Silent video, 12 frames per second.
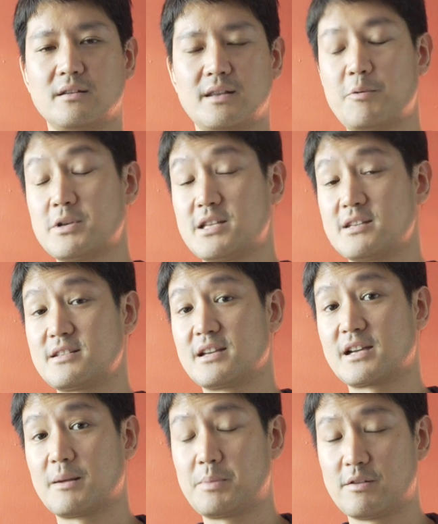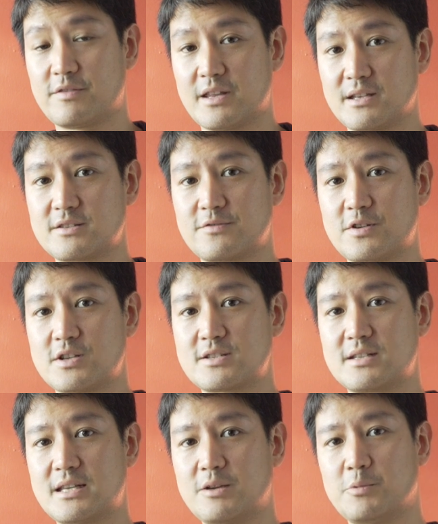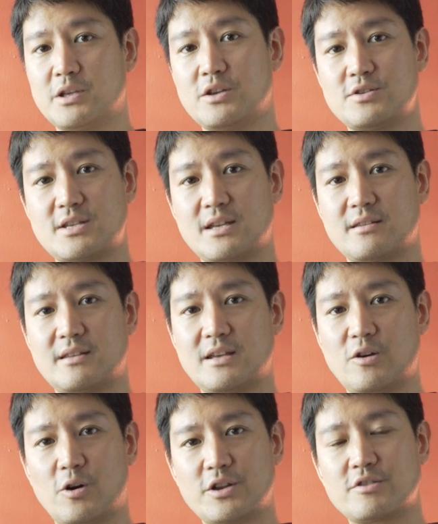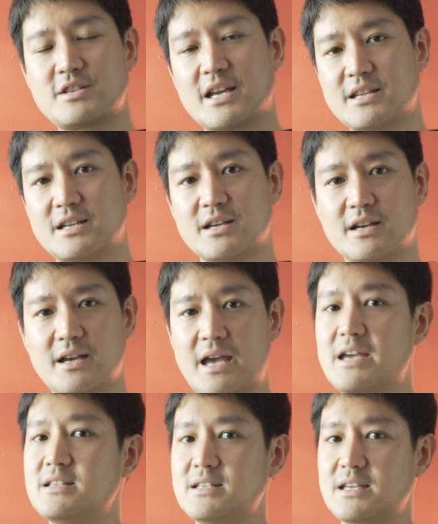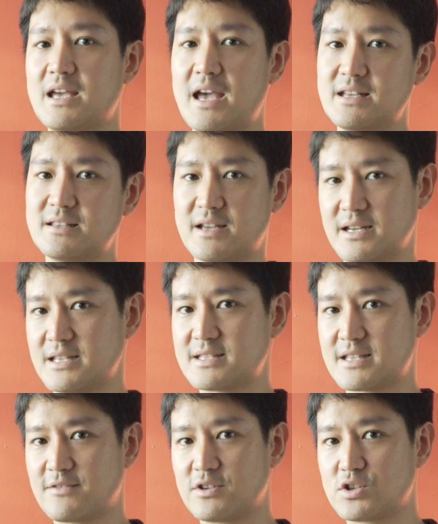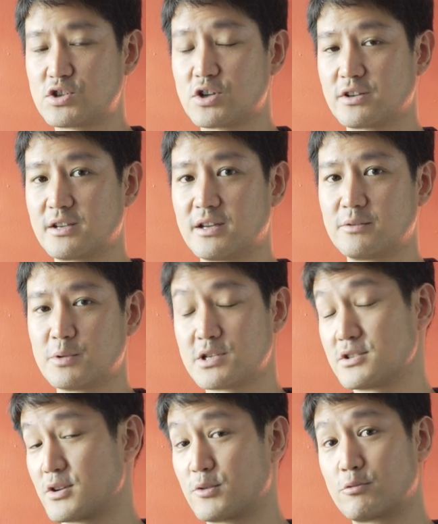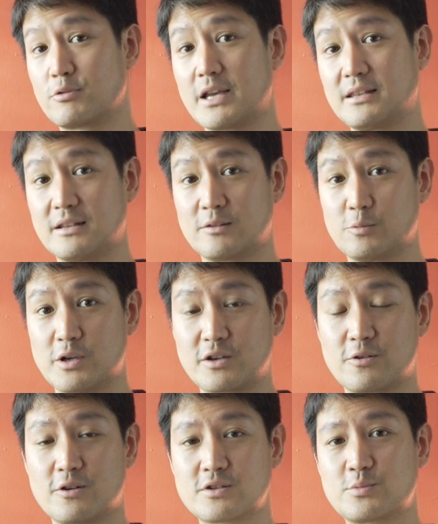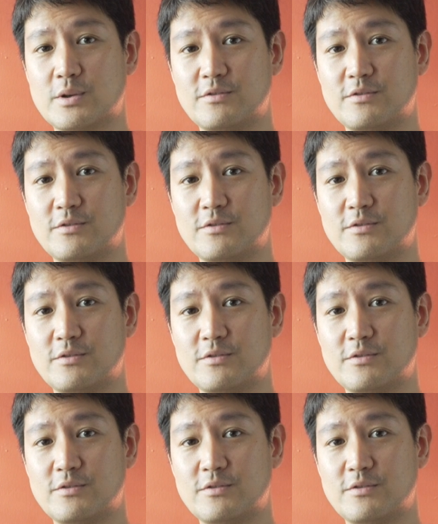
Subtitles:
Now we're testing a couple of things. Firstly, we're using the audio-technica AT897 shotgun, which is a great little workhorse.